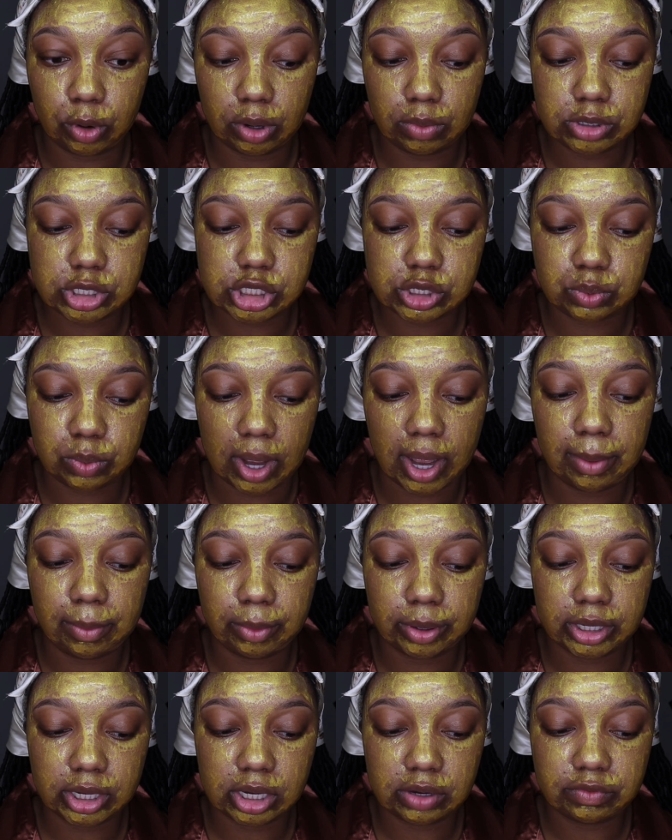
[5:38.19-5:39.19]
which is why I'm
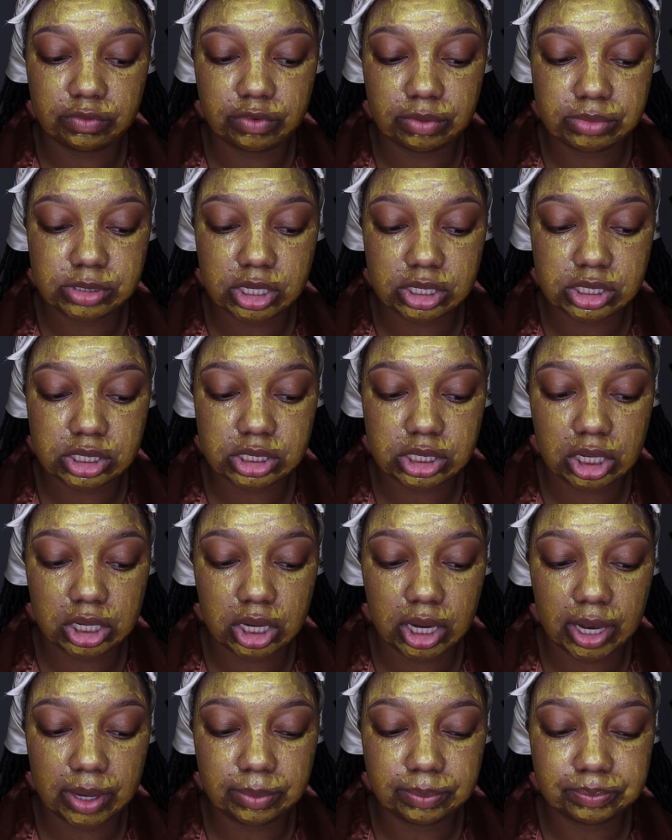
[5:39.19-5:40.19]
working from 10 to 10
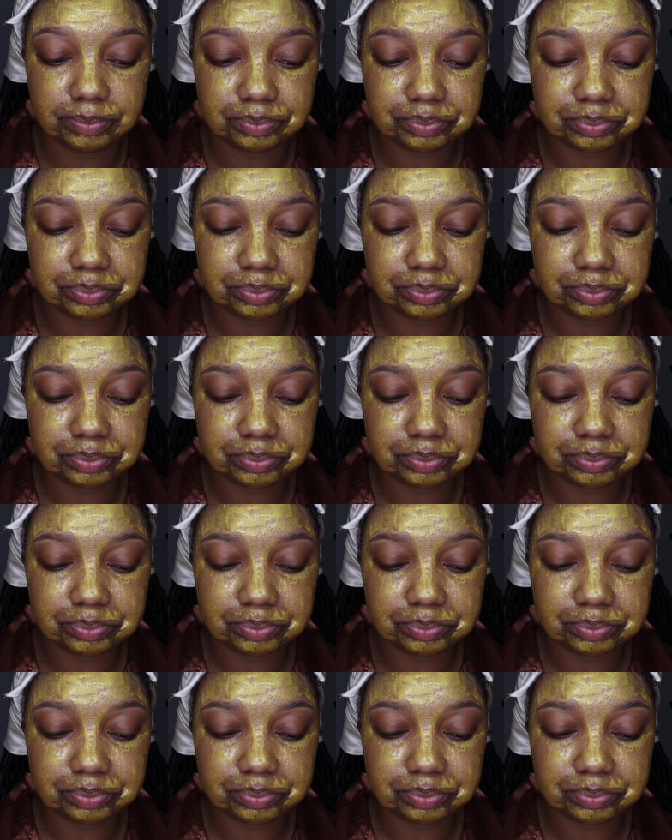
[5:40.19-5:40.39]
today.